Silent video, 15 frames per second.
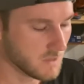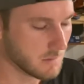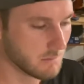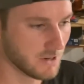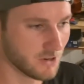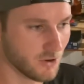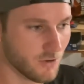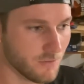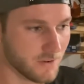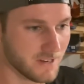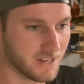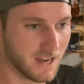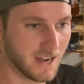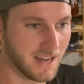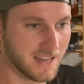my girlfriend
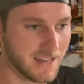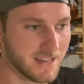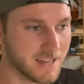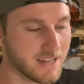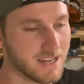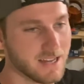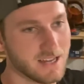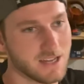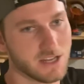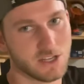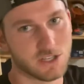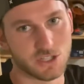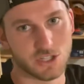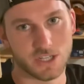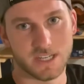Kaya,
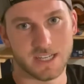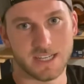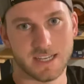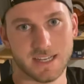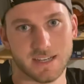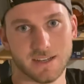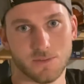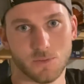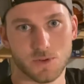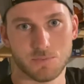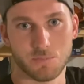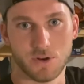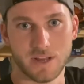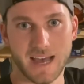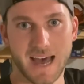she was
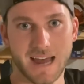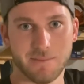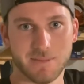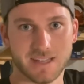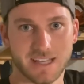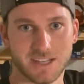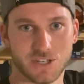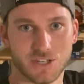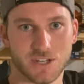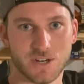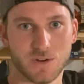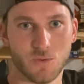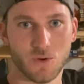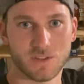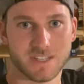pretty adamant that she
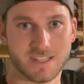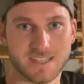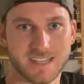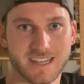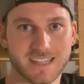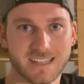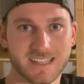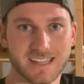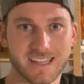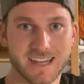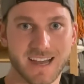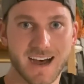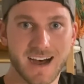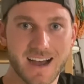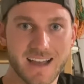didn't want this thing in the
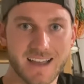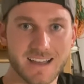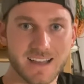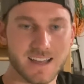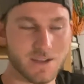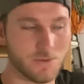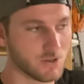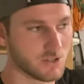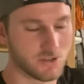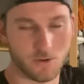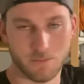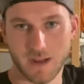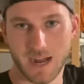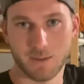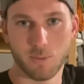lanai, which is our
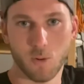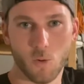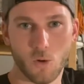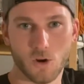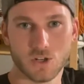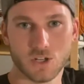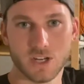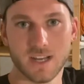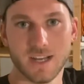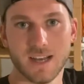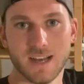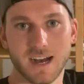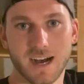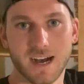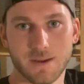back porch.
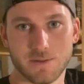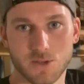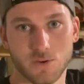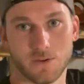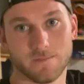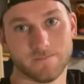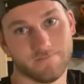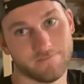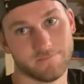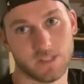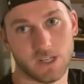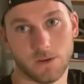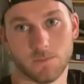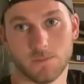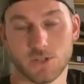Uh, so, you
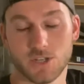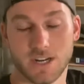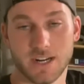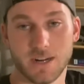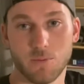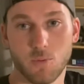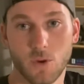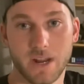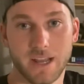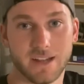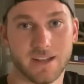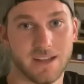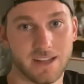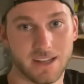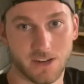know, she ended up
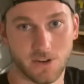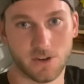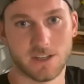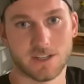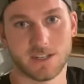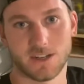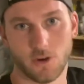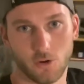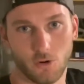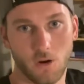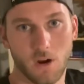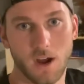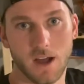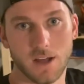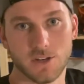winning. Here it is in our
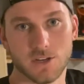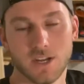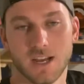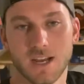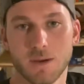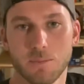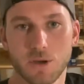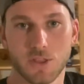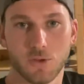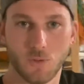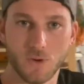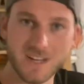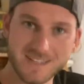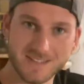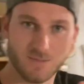garage. But the
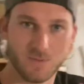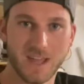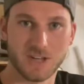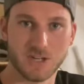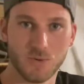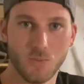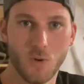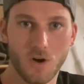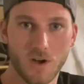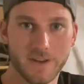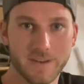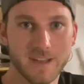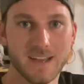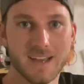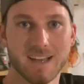reason that she
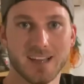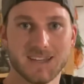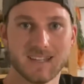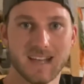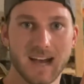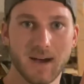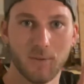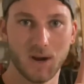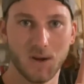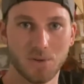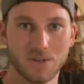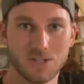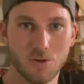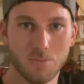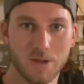won is that when I
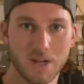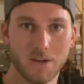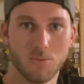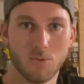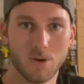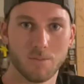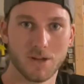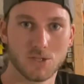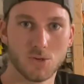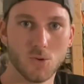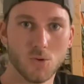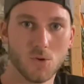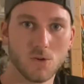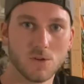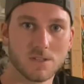went to go pick up one of my
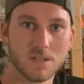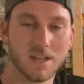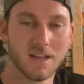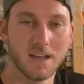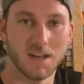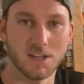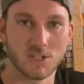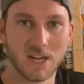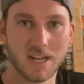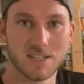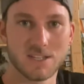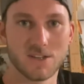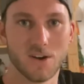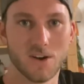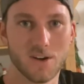tools, a
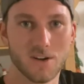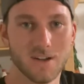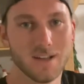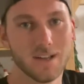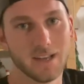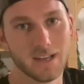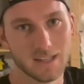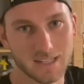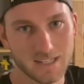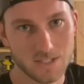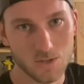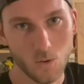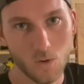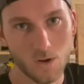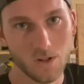chainsaw, it
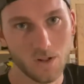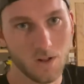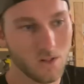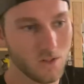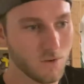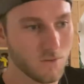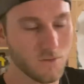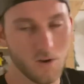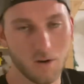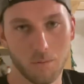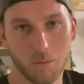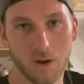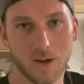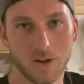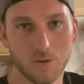leaked oil all over our
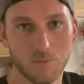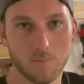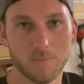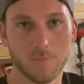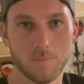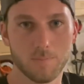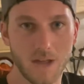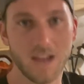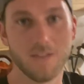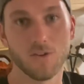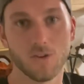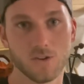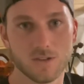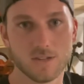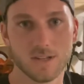brand new
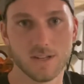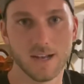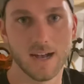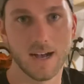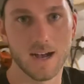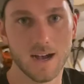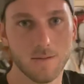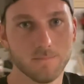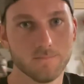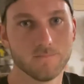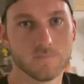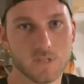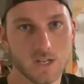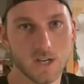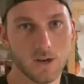pavers. Um,
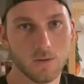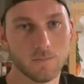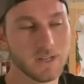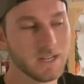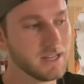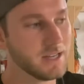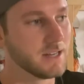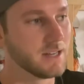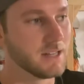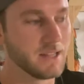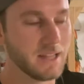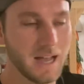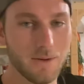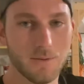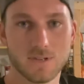so
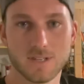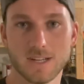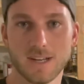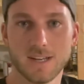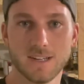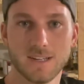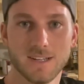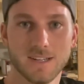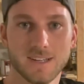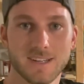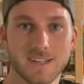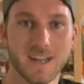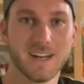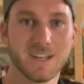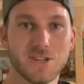that was a,
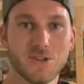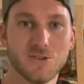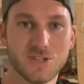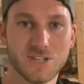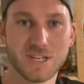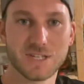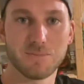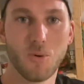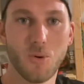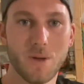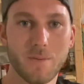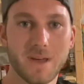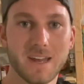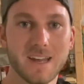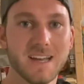a huge
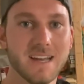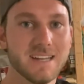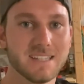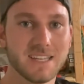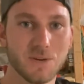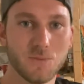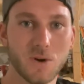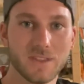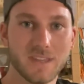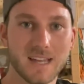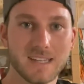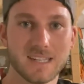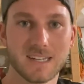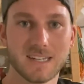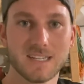disappointment. Didn't want
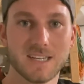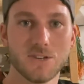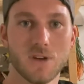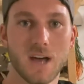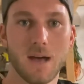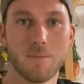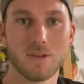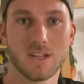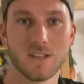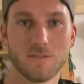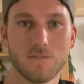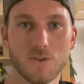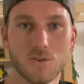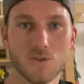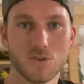that to continue happening in the
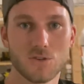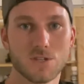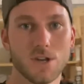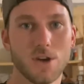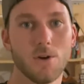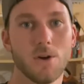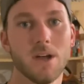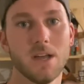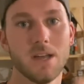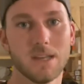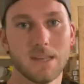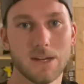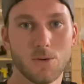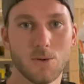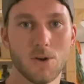future. So
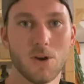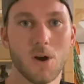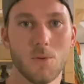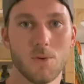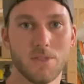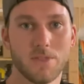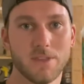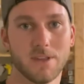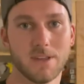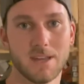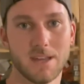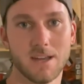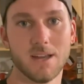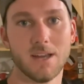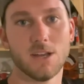here we are with
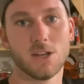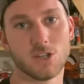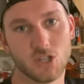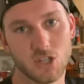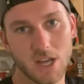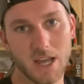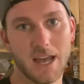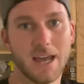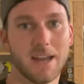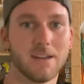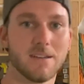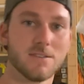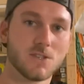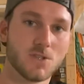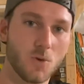the
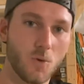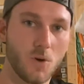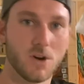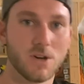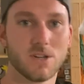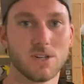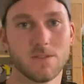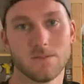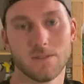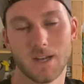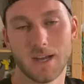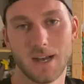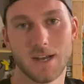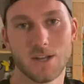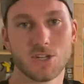shed storage
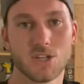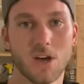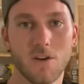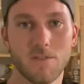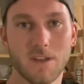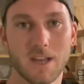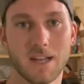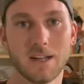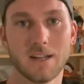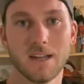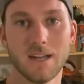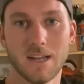uh, shelving